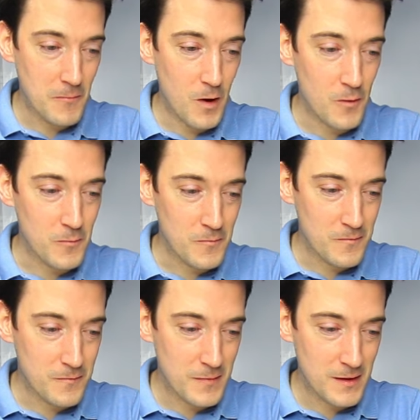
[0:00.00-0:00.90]
Whoa,
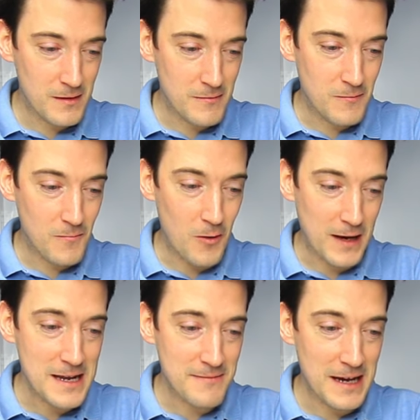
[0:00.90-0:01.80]

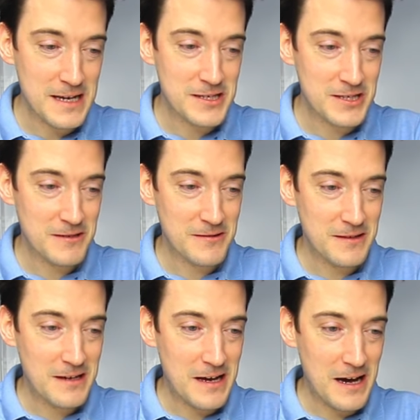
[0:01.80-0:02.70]
okay, that is
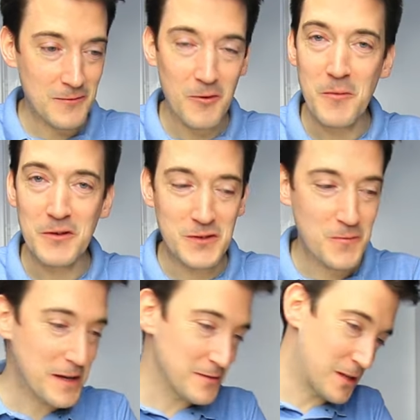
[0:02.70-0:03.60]
I don't want them on two
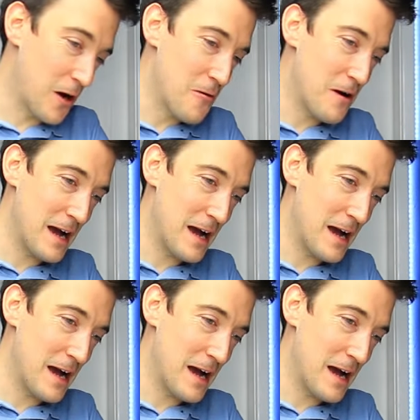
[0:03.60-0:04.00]
wheels though.